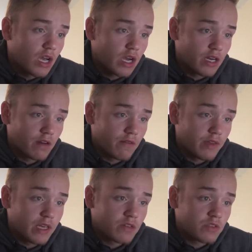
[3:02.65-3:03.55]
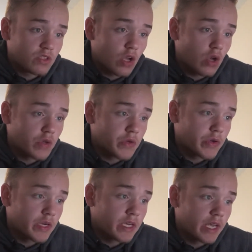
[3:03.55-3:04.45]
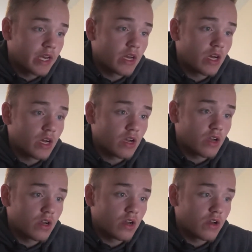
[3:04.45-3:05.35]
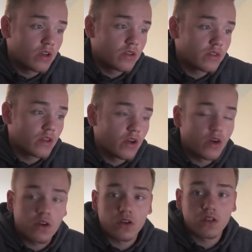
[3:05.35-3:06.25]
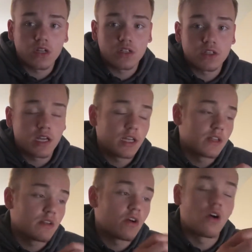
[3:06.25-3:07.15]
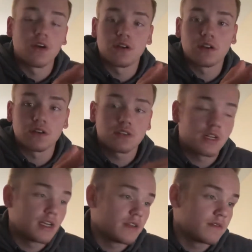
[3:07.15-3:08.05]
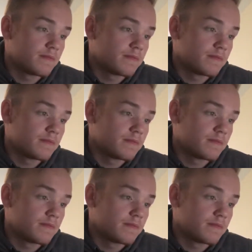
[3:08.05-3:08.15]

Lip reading: I got a Vanos solenoid and the clutch line, the hard clutch line.